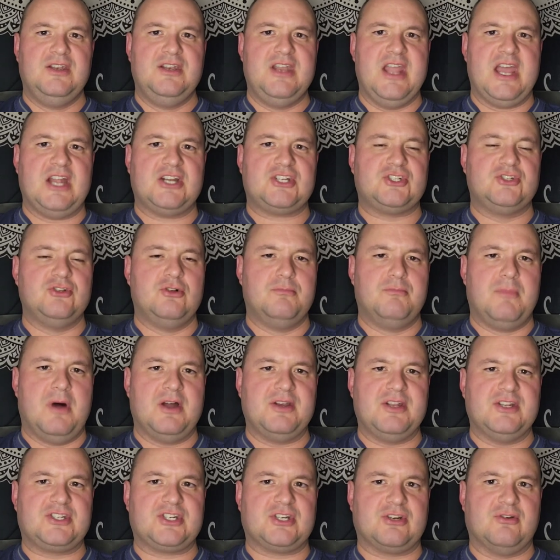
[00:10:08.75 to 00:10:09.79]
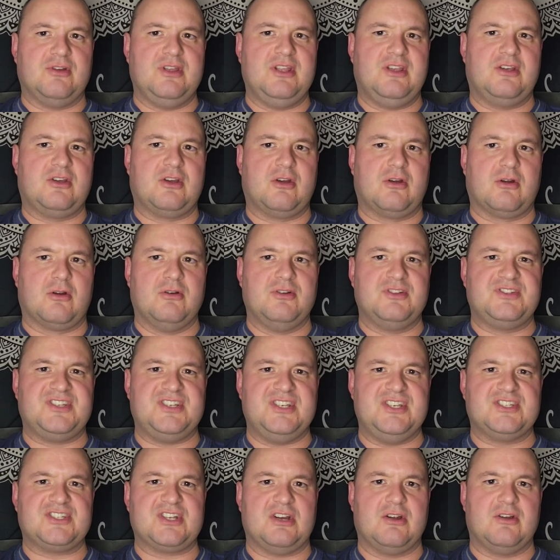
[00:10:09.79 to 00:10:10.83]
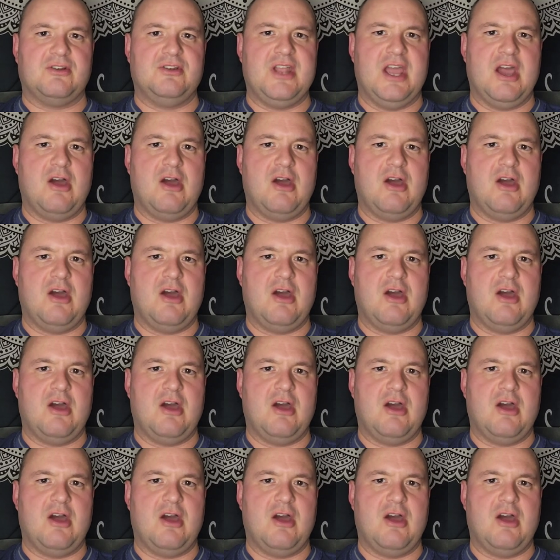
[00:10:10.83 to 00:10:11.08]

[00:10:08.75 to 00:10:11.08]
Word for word: National monetary currencies are